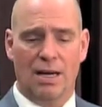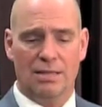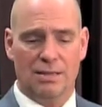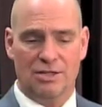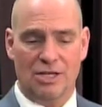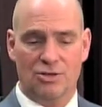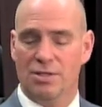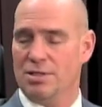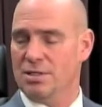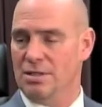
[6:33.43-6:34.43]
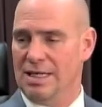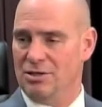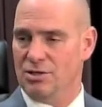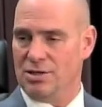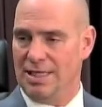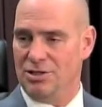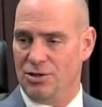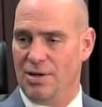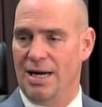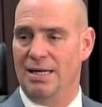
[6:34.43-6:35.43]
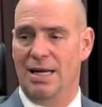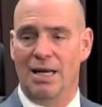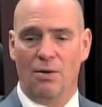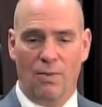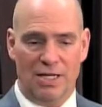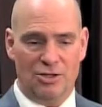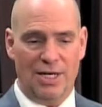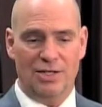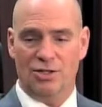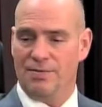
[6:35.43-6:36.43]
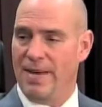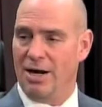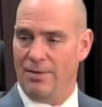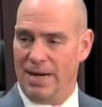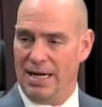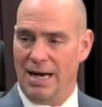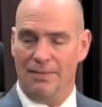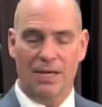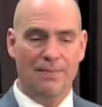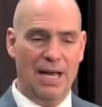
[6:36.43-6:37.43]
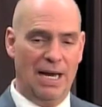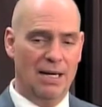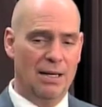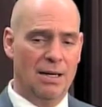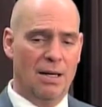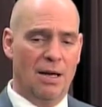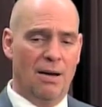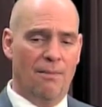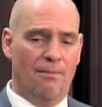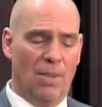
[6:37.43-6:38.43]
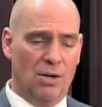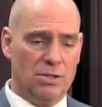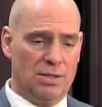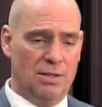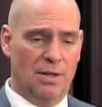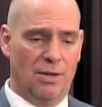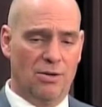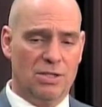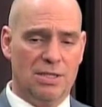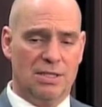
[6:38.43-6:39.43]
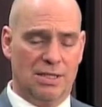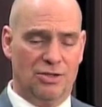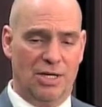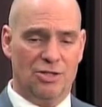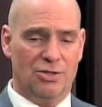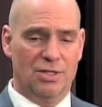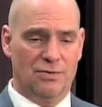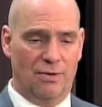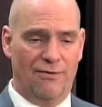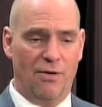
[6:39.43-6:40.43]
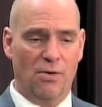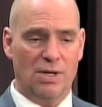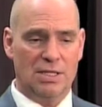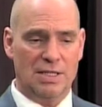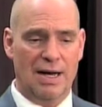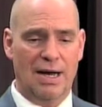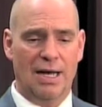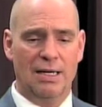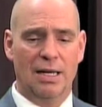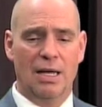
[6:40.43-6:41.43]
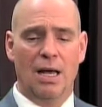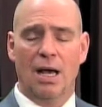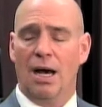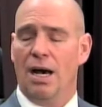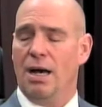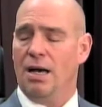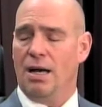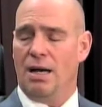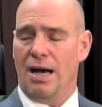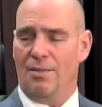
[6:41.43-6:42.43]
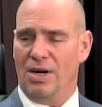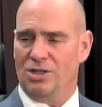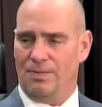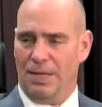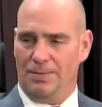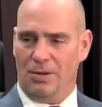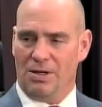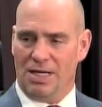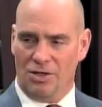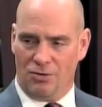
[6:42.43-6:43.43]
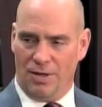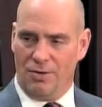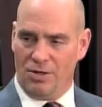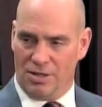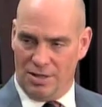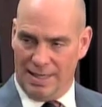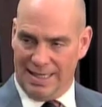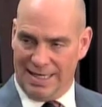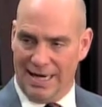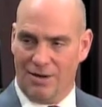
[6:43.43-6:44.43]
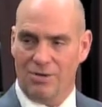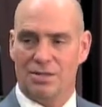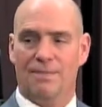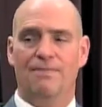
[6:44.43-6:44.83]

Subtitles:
suggestions to the legislature on what changes may or may not be made. Most of those suggestions will focus on how much people contribute to the account